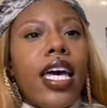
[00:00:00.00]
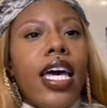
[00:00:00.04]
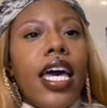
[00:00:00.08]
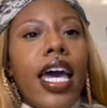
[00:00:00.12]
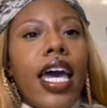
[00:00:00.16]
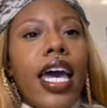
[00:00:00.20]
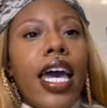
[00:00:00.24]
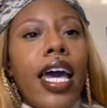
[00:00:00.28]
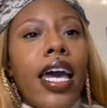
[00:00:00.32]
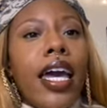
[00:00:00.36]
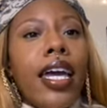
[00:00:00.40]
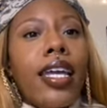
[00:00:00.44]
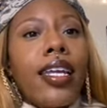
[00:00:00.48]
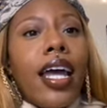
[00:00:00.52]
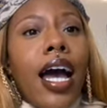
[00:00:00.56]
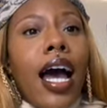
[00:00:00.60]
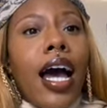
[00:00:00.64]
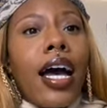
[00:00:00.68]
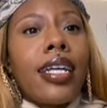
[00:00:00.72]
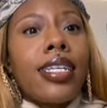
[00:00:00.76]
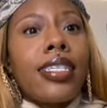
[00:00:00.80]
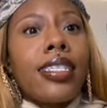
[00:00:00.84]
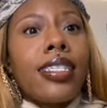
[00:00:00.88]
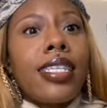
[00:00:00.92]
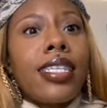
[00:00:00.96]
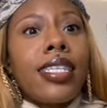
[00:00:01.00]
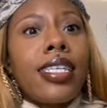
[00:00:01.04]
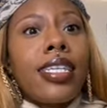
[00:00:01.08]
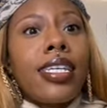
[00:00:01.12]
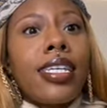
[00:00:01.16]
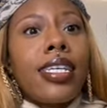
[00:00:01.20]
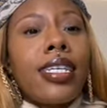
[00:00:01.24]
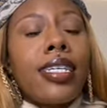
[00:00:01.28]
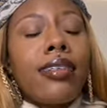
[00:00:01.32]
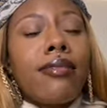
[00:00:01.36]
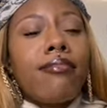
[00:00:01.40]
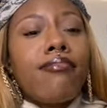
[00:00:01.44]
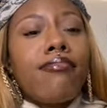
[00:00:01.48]
And
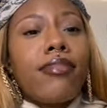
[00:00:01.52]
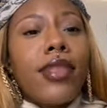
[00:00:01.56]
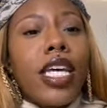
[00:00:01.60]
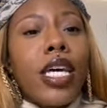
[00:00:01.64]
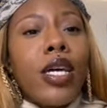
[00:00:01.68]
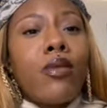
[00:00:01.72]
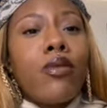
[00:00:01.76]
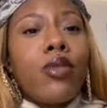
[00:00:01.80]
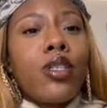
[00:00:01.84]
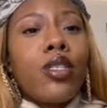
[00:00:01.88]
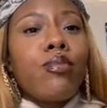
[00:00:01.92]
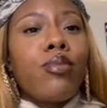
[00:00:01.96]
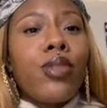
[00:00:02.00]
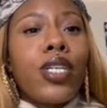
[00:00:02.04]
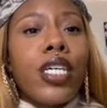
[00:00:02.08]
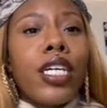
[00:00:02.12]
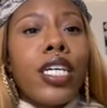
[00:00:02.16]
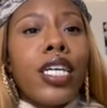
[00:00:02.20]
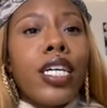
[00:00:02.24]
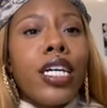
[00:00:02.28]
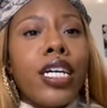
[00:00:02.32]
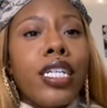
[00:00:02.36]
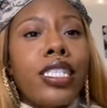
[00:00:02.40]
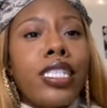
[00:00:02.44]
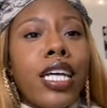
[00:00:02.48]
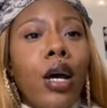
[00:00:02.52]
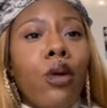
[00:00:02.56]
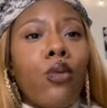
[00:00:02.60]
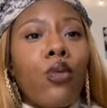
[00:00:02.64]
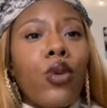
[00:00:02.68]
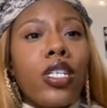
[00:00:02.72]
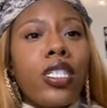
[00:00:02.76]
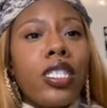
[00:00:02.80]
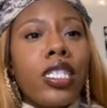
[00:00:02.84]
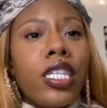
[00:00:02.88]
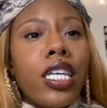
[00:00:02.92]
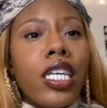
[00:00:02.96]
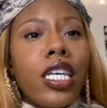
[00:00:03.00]
honestly, it was because I
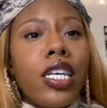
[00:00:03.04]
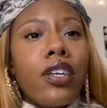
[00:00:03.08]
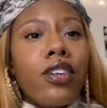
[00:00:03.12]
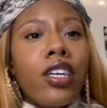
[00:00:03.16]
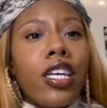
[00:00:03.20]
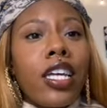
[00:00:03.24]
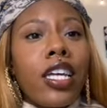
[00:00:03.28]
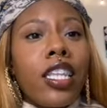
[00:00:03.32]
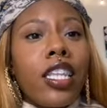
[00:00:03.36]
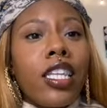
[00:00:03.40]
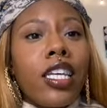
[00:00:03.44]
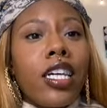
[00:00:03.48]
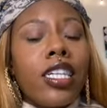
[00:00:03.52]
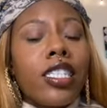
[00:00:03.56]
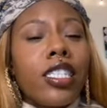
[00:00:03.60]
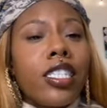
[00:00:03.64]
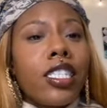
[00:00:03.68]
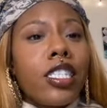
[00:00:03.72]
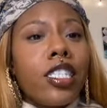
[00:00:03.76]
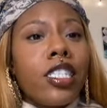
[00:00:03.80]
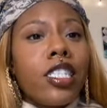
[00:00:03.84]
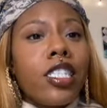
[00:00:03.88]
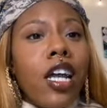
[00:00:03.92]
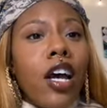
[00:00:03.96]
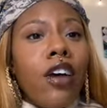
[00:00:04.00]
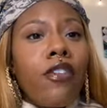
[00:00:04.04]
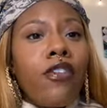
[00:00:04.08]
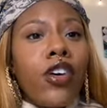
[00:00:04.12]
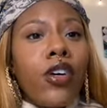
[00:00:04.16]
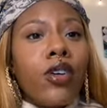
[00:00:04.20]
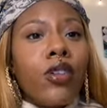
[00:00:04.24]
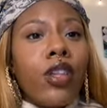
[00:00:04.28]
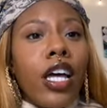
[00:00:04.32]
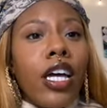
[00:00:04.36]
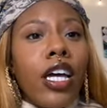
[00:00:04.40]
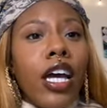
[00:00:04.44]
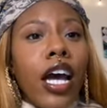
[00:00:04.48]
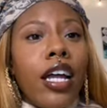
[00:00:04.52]
wasn't getting the attention I felt
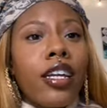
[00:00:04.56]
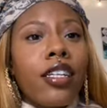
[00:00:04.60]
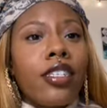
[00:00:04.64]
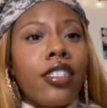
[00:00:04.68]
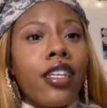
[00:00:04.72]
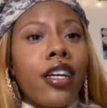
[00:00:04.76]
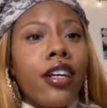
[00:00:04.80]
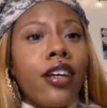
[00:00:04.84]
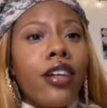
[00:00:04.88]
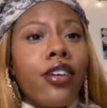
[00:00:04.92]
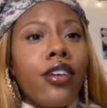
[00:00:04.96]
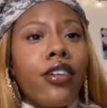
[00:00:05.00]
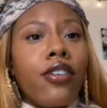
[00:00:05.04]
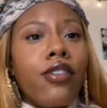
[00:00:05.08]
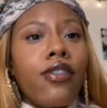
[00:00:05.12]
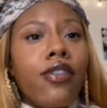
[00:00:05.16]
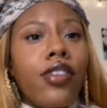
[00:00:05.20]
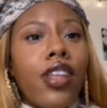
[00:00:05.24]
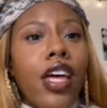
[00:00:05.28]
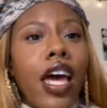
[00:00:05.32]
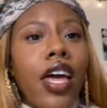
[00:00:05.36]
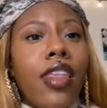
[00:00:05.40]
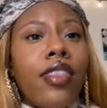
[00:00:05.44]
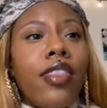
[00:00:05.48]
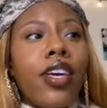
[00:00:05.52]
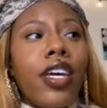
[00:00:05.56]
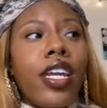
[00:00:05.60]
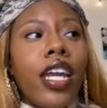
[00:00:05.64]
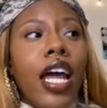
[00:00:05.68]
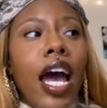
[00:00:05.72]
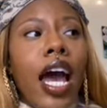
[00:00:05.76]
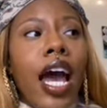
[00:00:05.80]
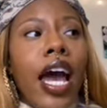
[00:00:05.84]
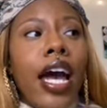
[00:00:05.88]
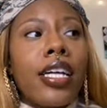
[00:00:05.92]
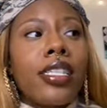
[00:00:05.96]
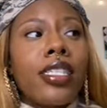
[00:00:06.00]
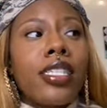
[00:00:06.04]
like I deserved. And then I
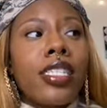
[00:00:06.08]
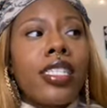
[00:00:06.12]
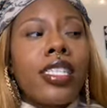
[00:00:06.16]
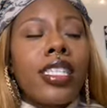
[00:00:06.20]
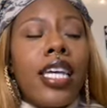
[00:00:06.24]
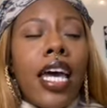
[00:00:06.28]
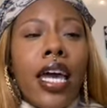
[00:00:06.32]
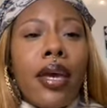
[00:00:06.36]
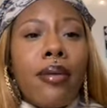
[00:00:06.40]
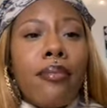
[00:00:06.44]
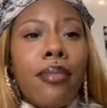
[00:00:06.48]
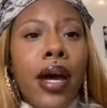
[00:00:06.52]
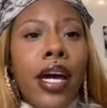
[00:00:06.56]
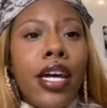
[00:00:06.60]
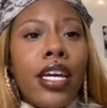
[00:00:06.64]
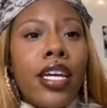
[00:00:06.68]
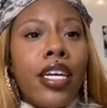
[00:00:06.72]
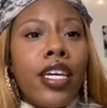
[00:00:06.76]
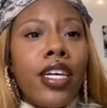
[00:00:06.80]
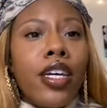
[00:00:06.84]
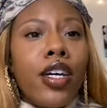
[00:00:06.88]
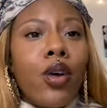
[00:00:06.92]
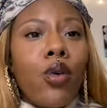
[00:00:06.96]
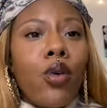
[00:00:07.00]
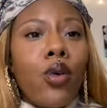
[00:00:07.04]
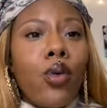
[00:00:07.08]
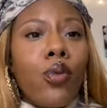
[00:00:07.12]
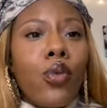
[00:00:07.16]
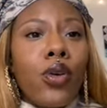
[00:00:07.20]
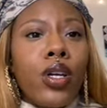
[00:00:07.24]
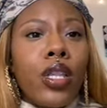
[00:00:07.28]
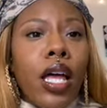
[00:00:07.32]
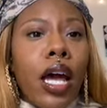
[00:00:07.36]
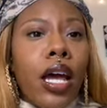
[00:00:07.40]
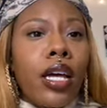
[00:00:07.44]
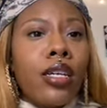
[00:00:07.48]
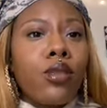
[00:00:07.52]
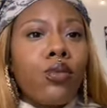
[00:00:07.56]
had to tame my ego and
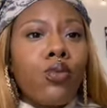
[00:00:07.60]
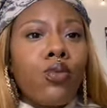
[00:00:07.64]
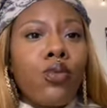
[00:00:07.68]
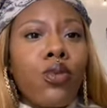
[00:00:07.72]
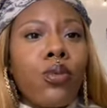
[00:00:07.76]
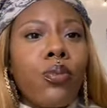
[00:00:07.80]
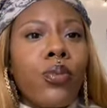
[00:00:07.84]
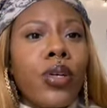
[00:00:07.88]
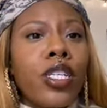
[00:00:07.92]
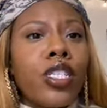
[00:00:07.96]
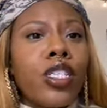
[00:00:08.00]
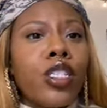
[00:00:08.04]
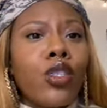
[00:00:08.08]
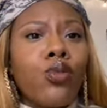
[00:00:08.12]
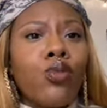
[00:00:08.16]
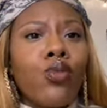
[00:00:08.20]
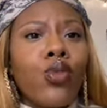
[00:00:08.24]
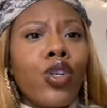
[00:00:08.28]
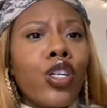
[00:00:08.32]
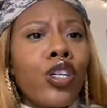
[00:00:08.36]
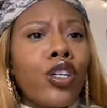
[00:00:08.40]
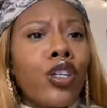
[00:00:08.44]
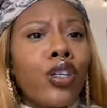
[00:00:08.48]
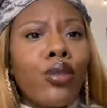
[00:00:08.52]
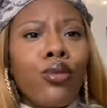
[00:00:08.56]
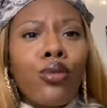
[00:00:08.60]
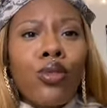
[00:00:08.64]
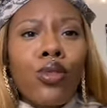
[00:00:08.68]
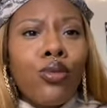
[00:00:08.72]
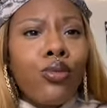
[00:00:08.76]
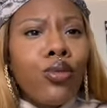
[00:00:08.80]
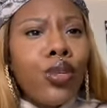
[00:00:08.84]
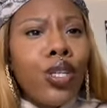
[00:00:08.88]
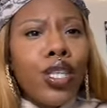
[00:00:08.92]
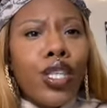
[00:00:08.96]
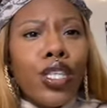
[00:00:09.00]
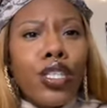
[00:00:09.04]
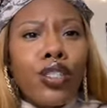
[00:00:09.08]
realize, well, bitch, what are you
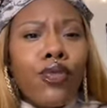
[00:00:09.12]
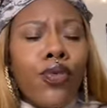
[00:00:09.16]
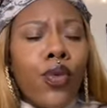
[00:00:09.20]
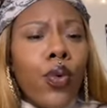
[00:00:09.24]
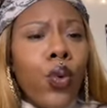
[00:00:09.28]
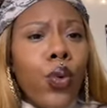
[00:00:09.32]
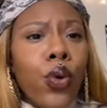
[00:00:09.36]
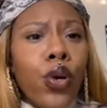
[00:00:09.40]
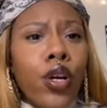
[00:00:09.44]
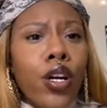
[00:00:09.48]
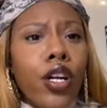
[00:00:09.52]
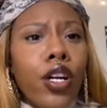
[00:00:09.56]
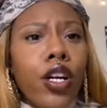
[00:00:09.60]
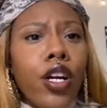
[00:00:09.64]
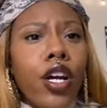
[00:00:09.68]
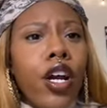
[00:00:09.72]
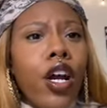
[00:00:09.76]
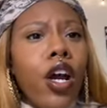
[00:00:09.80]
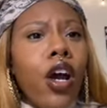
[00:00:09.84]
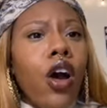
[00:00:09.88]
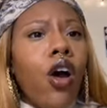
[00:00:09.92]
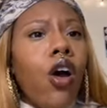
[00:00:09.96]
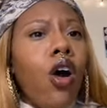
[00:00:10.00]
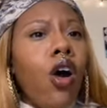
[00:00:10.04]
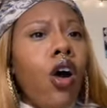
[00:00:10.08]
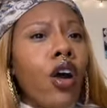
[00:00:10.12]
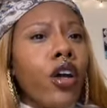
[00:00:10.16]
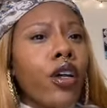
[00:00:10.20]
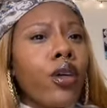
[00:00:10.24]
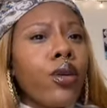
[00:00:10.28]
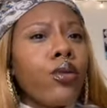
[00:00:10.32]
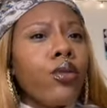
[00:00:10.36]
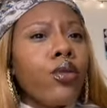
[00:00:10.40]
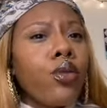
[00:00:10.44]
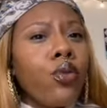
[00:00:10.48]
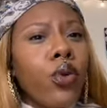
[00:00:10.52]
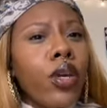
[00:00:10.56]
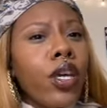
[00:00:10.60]
doing this for? Are
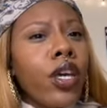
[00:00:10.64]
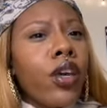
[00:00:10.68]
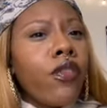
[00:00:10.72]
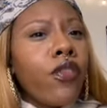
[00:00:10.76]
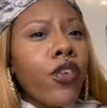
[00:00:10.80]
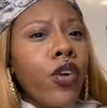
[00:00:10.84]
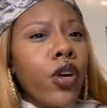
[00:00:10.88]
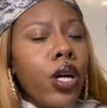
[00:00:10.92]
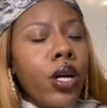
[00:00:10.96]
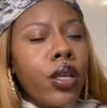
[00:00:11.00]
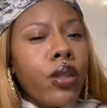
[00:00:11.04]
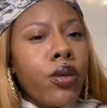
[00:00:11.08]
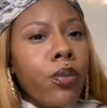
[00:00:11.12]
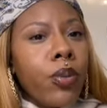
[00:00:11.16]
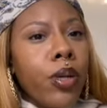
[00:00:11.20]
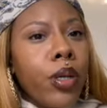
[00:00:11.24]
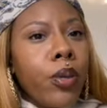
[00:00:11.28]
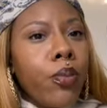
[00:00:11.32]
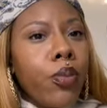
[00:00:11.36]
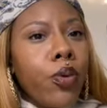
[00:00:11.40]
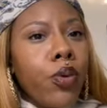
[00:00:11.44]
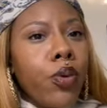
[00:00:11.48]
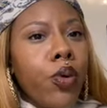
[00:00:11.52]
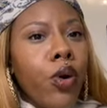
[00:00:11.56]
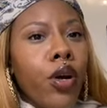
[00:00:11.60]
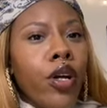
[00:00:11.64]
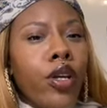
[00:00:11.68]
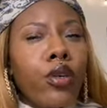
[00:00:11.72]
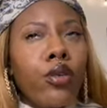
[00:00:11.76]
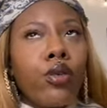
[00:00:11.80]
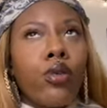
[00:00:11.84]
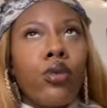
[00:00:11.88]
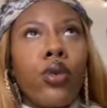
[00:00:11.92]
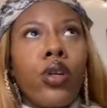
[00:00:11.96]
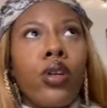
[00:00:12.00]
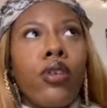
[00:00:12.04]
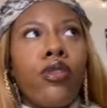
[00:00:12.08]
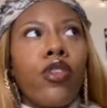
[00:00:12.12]
you doing it for other people? Are you
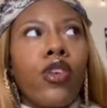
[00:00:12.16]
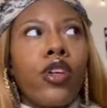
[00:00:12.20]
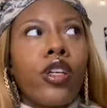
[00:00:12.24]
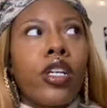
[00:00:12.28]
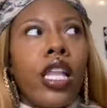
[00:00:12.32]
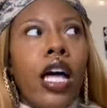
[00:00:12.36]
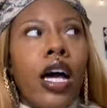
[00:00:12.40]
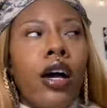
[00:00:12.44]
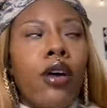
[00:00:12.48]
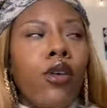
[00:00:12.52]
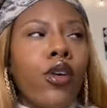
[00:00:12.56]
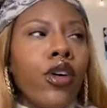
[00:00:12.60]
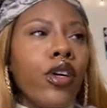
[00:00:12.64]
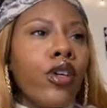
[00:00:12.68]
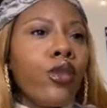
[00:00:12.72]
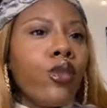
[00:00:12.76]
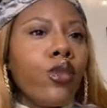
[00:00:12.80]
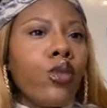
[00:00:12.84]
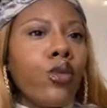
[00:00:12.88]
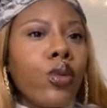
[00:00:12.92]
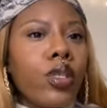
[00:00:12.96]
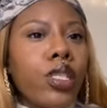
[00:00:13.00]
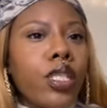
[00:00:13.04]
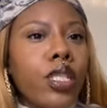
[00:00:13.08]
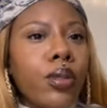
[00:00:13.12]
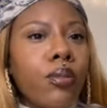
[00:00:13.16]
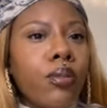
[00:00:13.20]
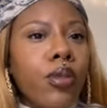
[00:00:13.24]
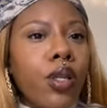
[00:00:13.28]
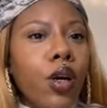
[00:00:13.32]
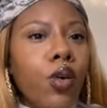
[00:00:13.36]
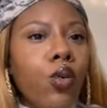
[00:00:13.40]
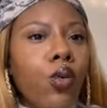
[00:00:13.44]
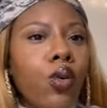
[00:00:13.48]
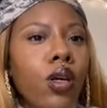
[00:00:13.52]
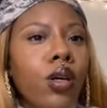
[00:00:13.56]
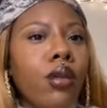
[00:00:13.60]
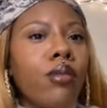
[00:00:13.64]
doing it for clout? Are you doing this to
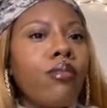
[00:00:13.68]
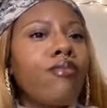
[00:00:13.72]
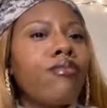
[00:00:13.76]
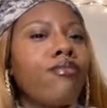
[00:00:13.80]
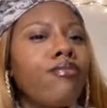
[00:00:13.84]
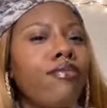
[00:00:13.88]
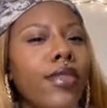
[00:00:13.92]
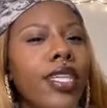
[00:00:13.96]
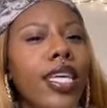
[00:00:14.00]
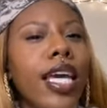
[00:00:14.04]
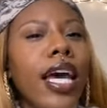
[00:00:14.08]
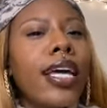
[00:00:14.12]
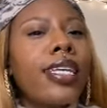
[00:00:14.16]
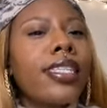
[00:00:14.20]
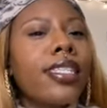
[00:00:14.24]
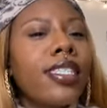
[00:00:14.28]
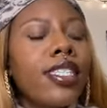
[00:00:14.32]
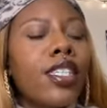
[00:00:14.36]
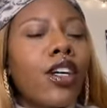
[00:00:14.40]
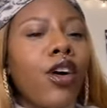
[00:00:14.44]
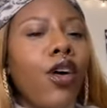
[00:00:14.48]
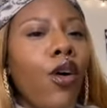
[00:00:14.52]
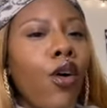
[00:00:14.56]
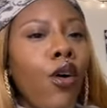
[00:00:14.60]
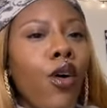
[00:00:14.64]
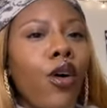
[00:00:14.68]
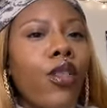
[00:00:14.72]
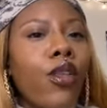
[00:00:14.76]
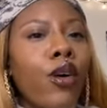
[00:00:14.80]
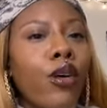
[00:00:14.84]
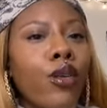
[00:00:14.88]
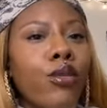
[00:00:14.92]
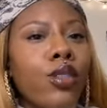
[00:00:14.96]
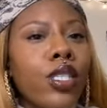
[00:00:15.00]
blow up? Yes to all those